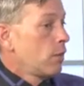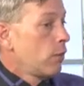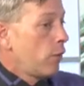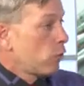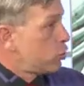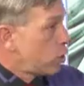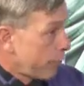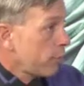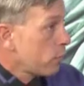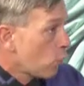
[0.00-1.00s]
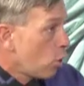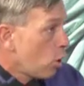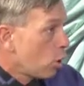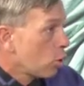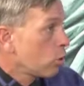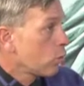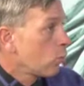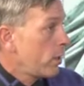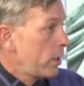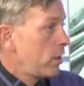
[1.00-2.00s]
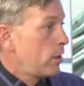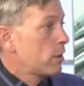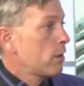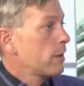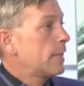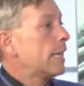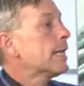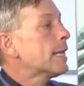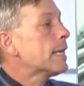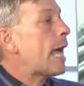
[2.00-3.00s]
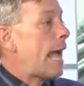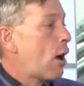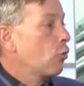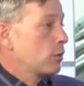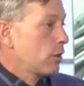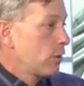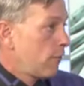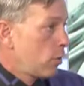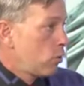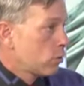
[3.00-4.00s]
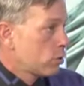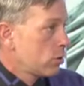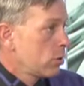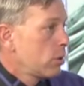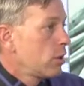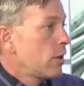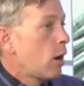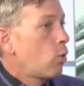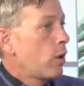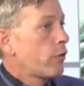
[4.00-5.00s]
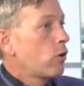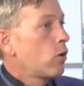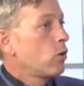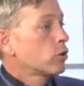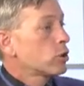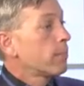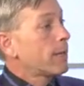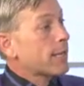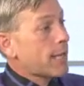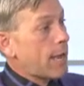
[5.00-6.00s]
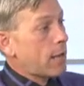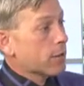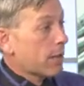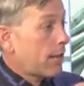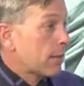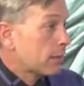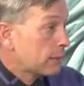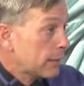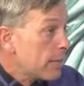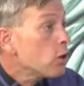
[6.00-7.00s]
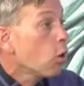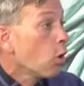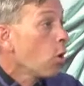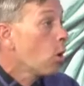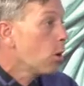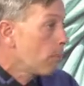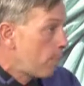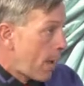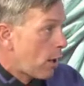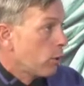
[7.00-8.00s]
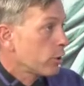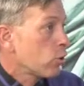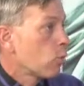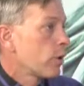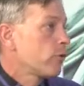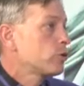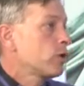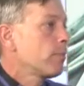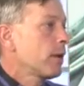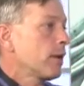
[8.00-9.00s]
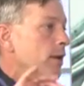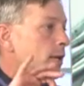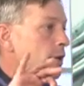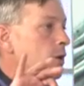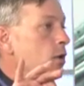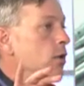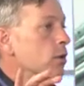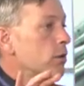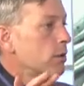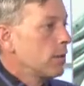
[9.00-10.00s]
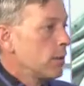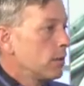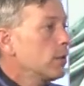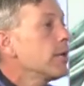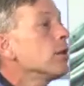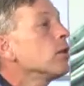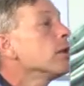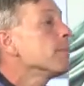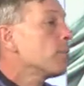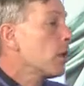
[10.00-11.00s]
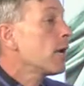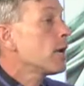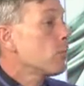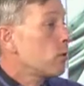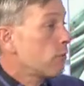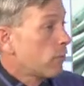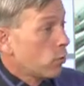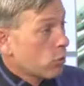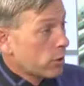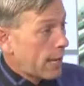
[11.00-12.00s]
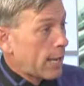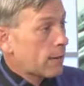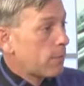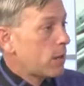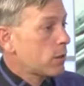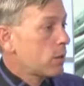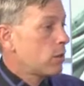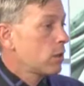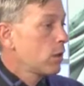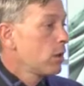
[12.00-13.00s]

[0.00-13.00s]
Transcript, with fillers: there's nothing wrong with getting out the vote now whether somebody cast an illegal ballot or whether somebody is illegally playing with voter databases